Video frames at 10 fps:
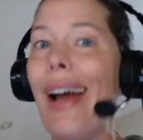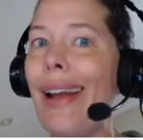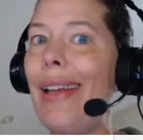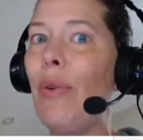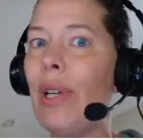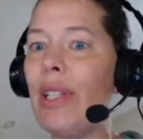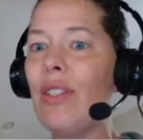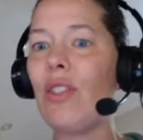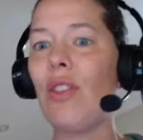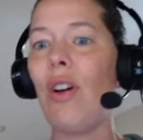i.e. when
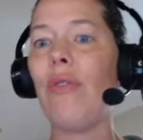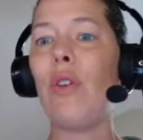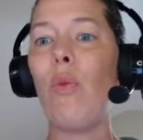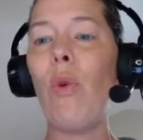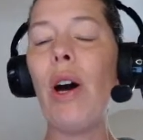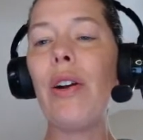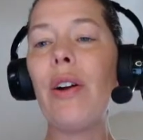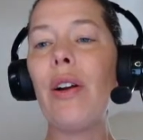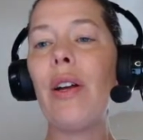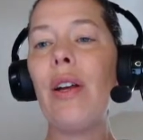it's dissolved in
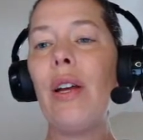water,